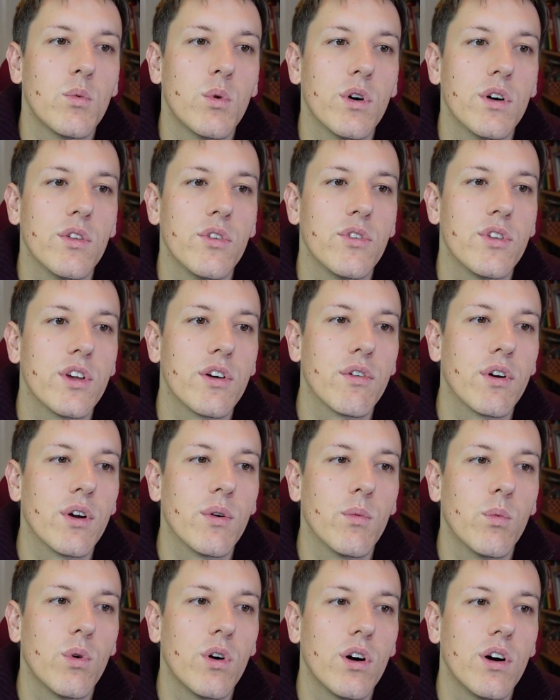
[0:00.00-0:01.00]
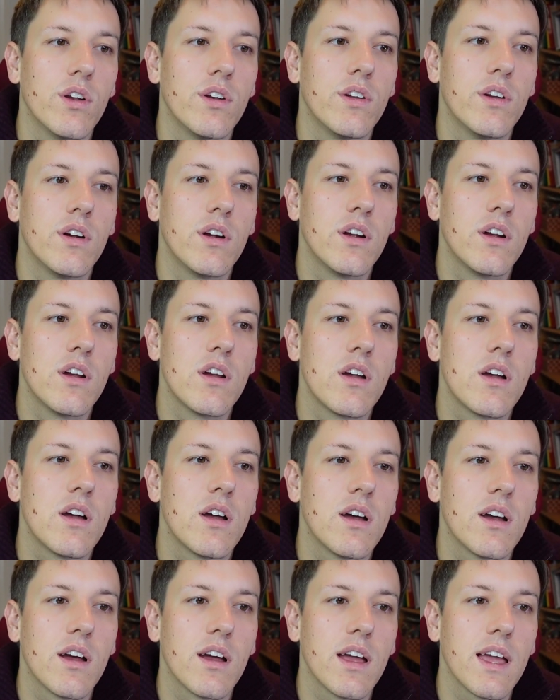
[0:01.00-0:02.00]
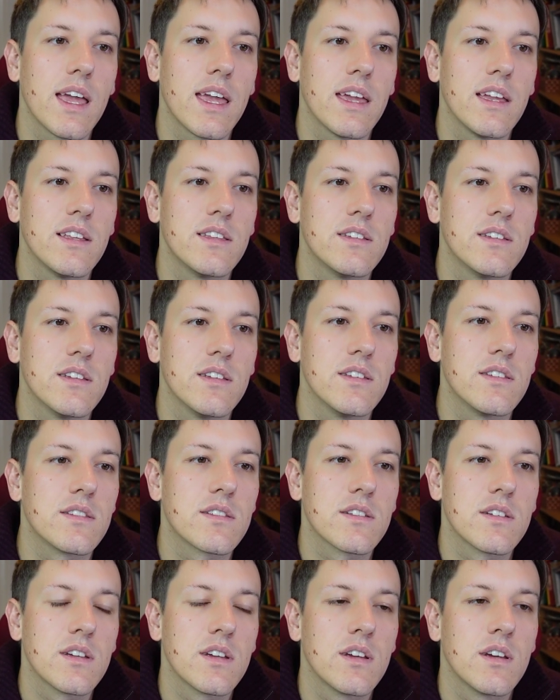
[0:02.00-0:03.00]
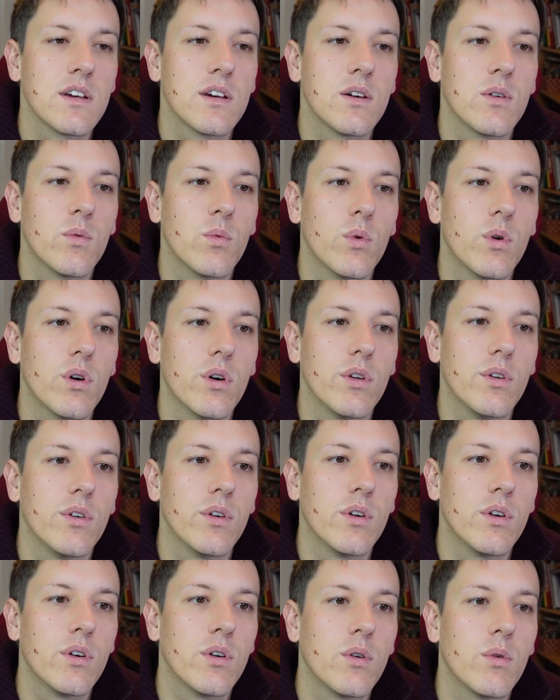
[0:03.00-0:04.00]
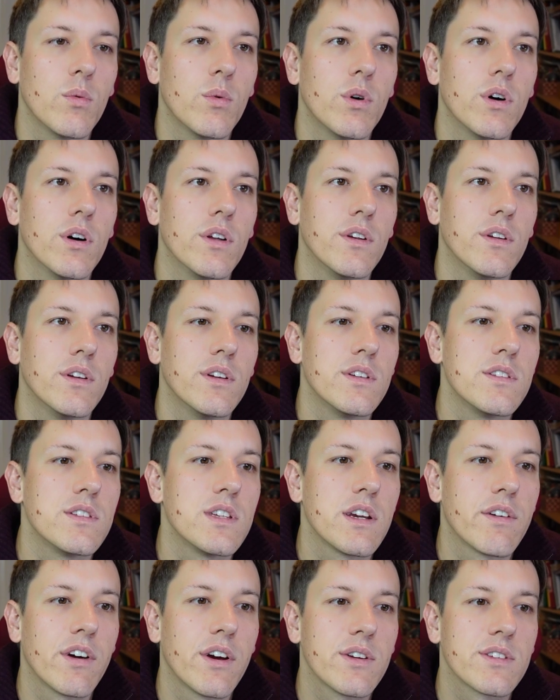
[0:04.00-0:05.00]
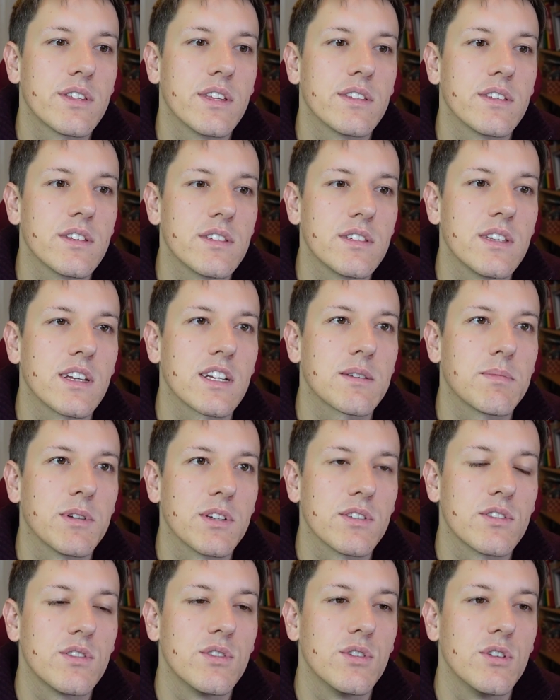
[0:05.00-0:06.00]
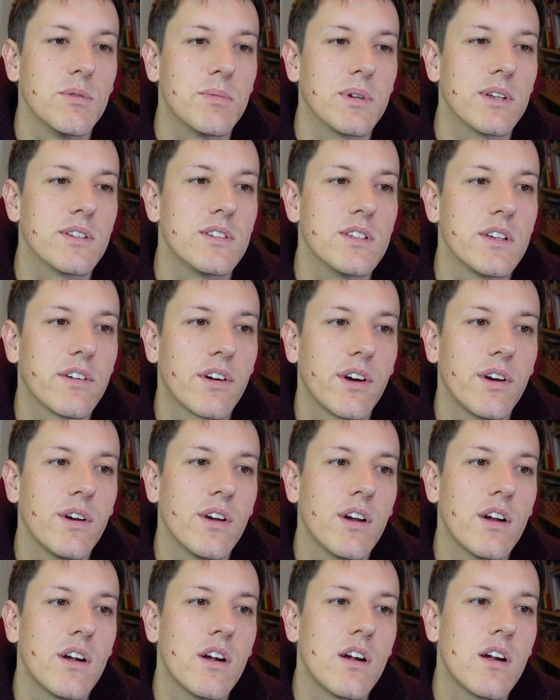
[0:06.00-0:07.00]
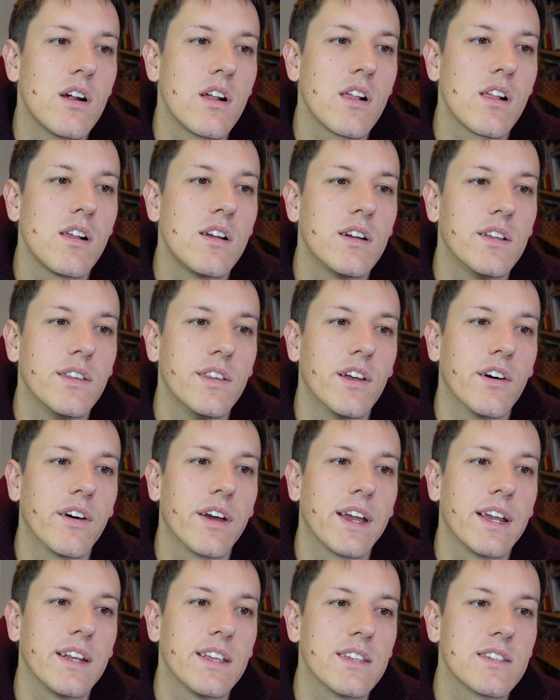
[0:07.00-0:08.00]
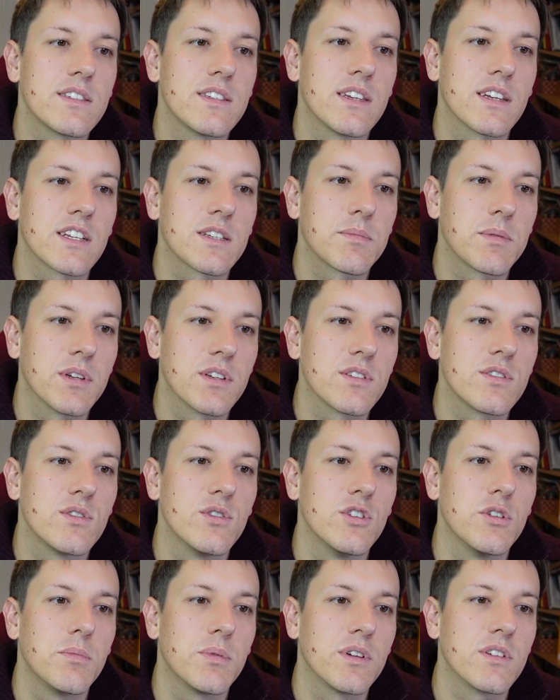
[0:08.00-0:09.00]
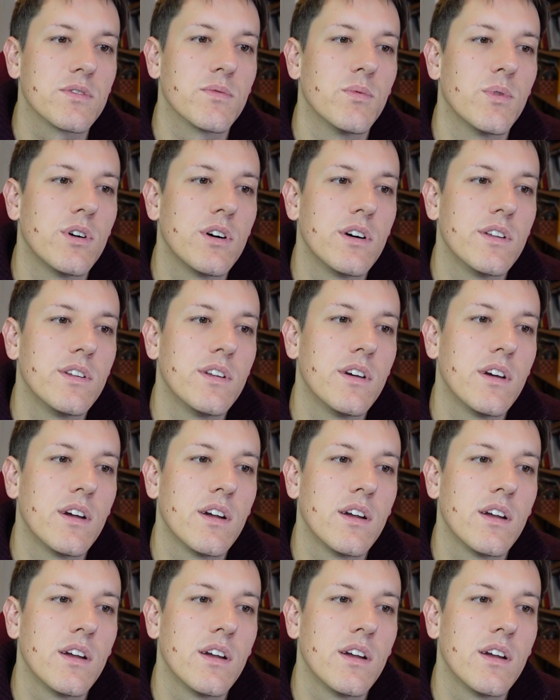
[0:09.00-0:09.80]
1, 0, 1, 8 is 1, 1, 0, so that's a 6 plus 2 plus 0, 9 is 6 plus 2 plus 1,